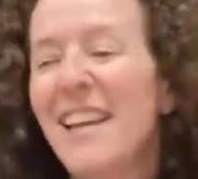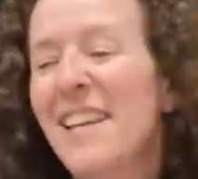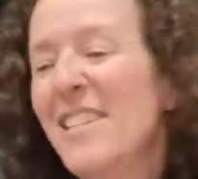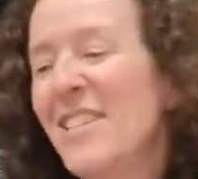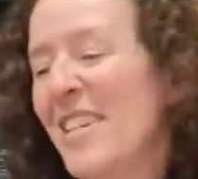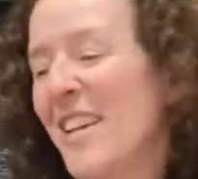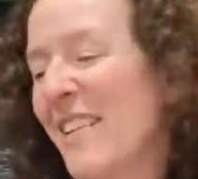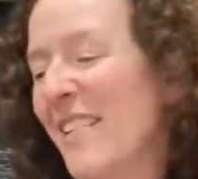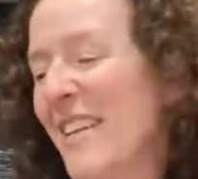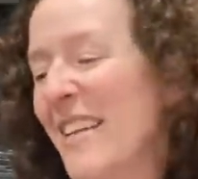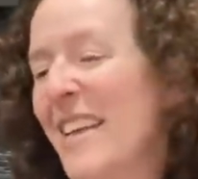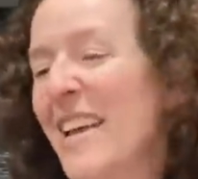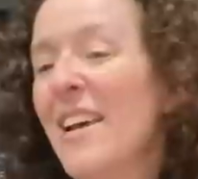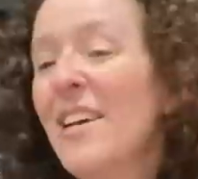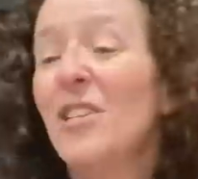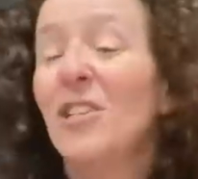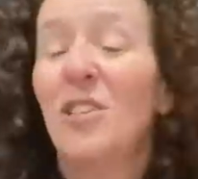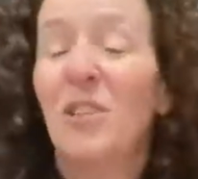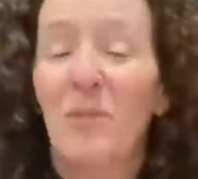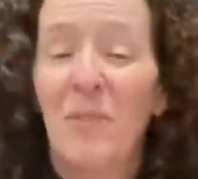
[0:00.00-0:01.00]
Sherry.
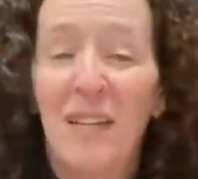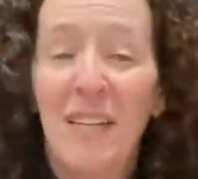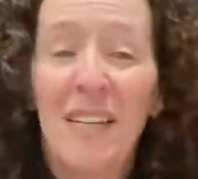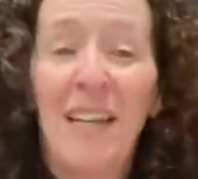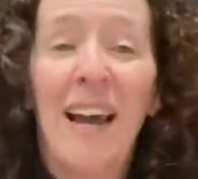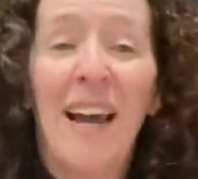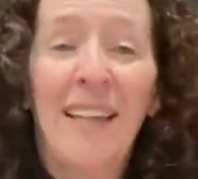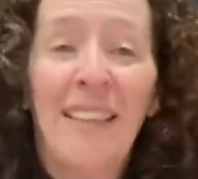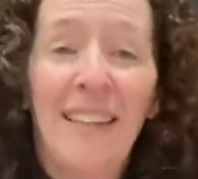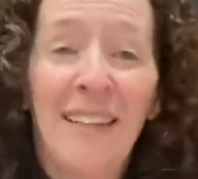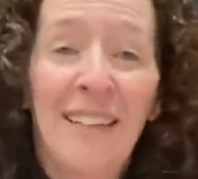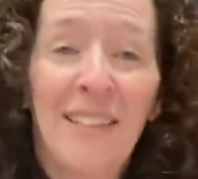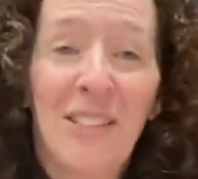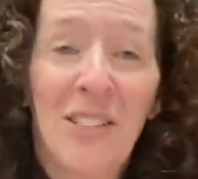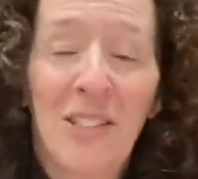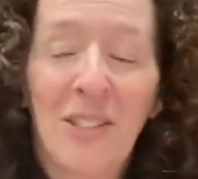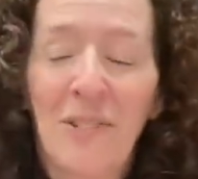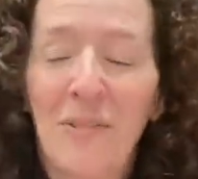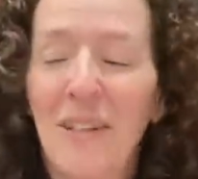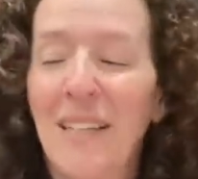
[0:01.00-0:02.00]

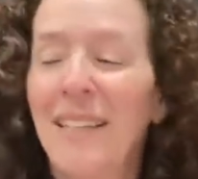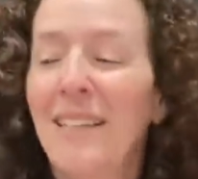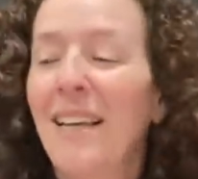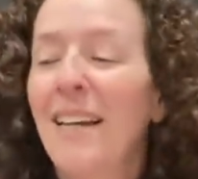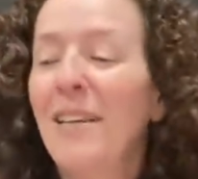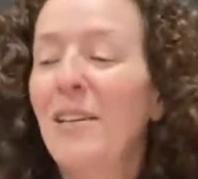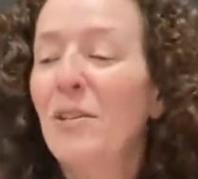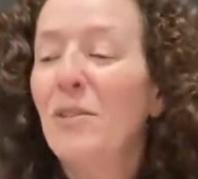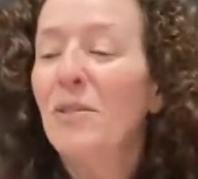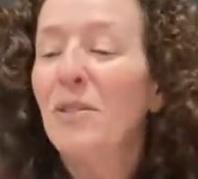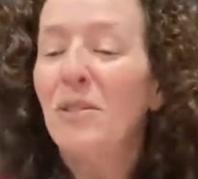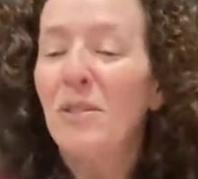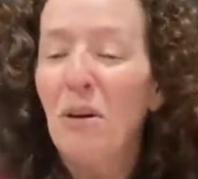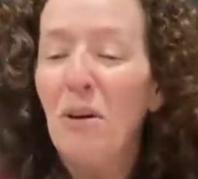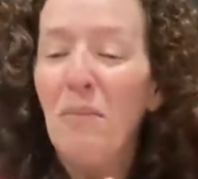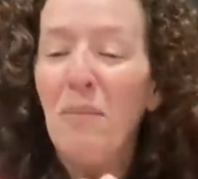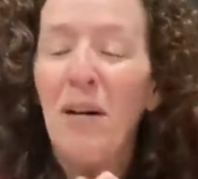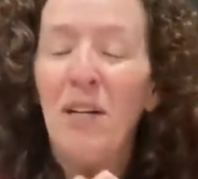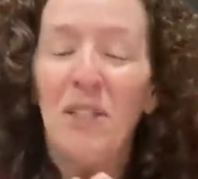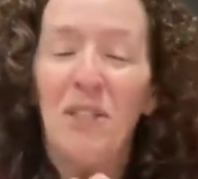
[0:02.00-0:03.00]
Thank you
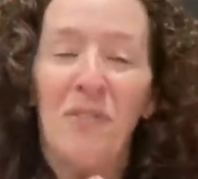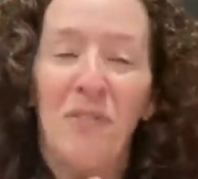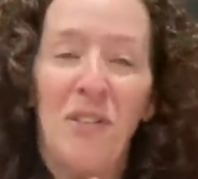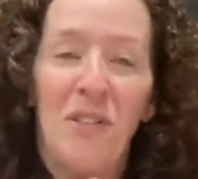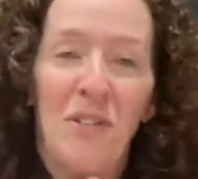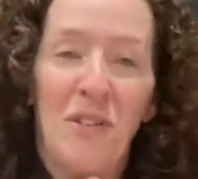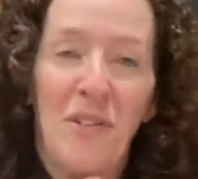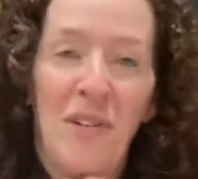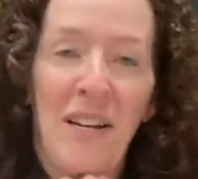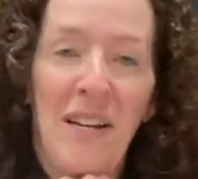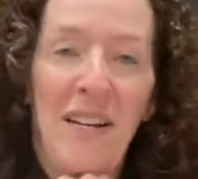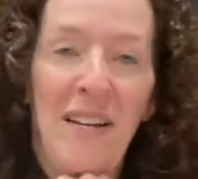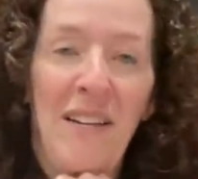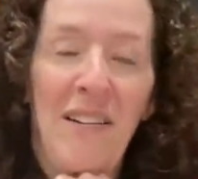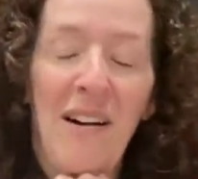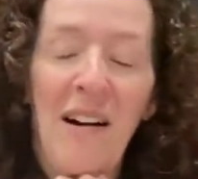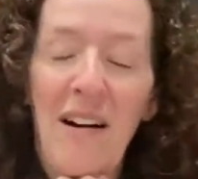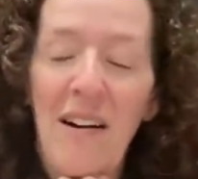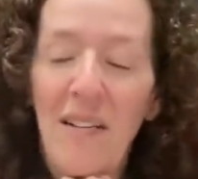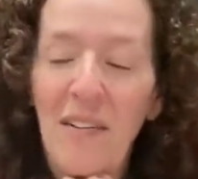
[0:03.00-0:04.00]
so much for donating
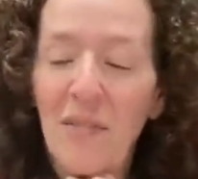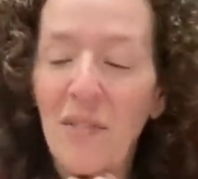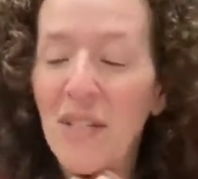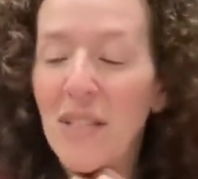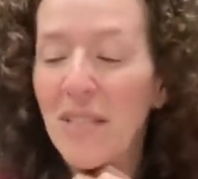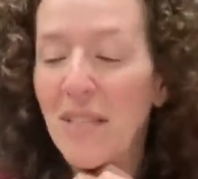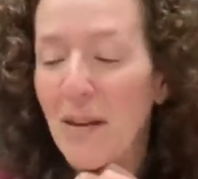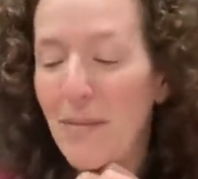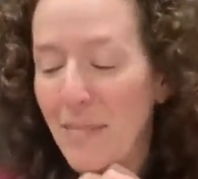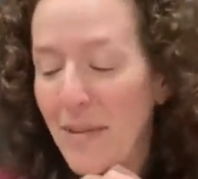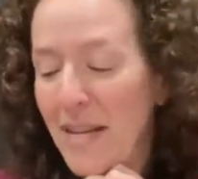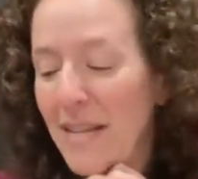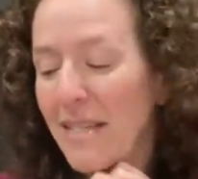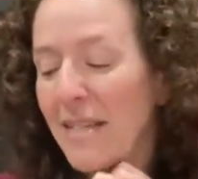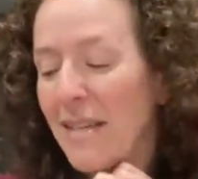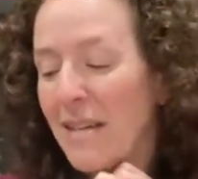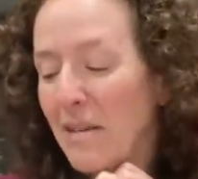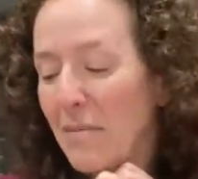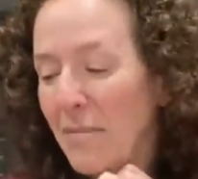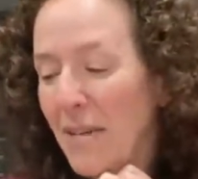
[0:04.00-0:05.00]
all of these
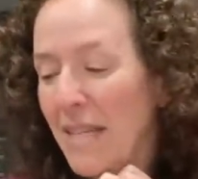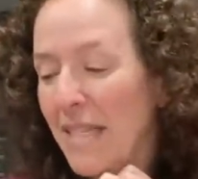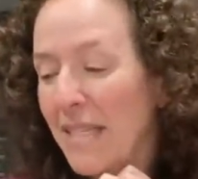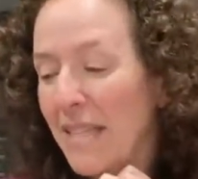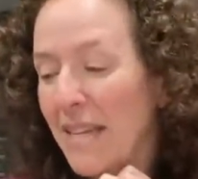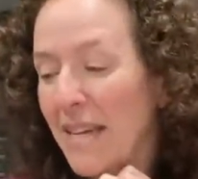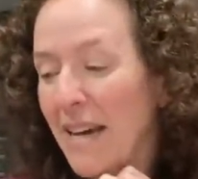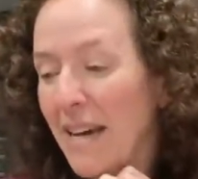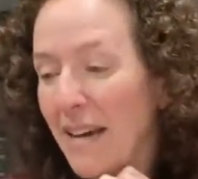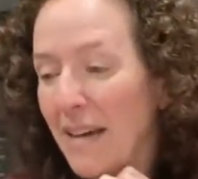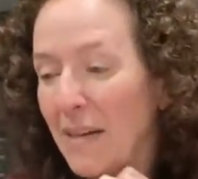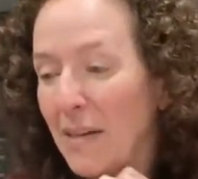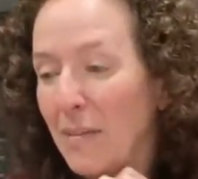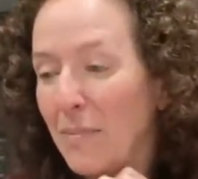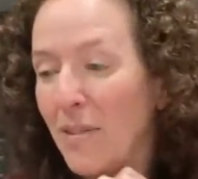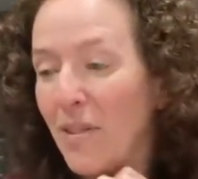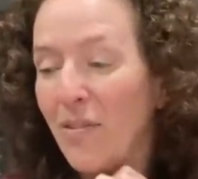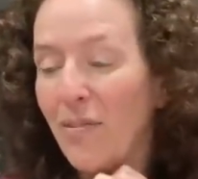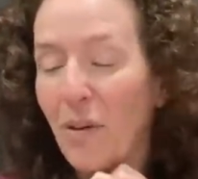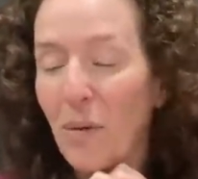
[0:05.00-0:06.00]
amazing, amazing
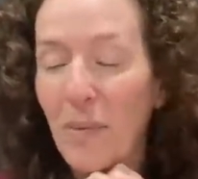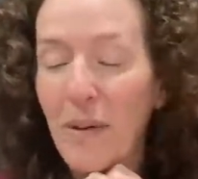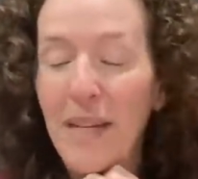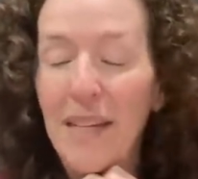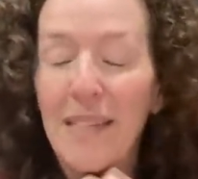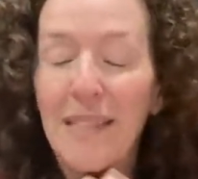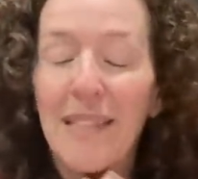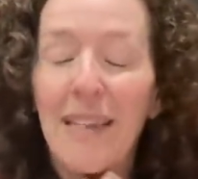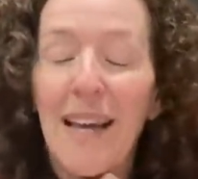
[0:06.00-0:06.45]
items for Wings.